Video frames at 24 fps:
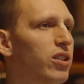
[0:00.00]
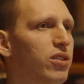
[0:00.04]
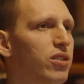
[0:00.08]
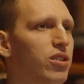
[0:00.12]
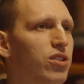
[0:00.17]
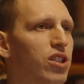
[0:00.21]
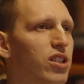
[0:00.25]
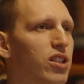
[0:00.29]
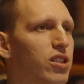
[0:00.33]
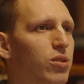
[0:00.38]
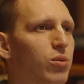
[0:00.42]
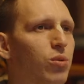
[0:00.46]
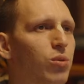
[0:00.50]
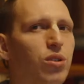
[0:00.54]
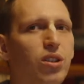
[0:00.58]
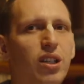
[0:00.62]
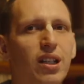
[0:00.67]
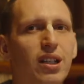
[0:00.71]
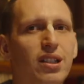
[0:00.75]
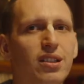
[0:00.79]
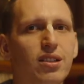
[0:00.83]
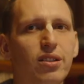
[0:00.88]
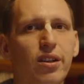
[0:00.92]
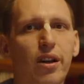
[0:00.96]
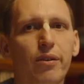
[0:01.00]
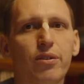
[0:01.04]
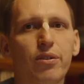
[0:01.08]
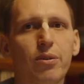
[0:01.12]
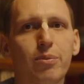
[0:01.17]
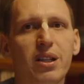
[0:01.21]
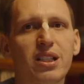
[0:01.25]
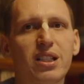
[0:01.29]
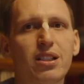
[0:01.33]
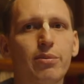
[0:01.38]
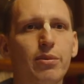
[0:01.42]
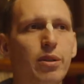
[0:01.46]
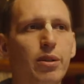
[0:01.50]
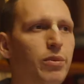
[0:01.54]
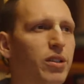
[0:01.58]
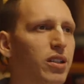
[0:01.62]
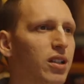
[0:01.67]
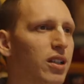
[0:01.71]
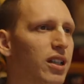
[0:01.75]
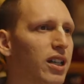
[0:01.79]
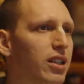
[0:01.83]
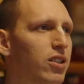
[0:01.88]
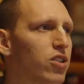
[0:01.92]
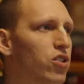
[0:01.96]
You just do things, you have the muscle memory,
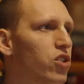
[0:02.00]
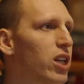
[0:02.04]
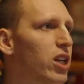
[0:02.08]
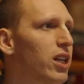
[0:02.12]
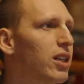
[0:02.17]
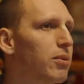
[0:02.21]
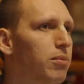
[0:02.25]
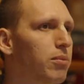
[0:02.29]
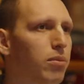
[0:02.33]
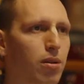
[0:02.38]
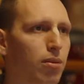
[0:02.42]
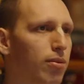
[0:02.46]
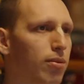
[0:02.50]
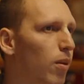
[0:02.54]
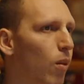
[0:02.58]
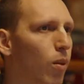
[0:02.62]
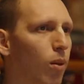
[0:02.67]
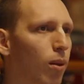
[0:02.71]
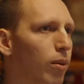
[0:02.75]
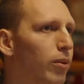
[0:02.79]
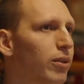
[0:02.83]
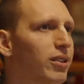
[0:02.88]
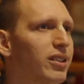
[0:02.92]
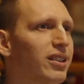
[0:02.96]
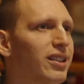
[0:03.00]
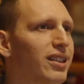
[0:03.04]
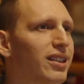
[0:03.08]
like chanting, blah, blah, blah,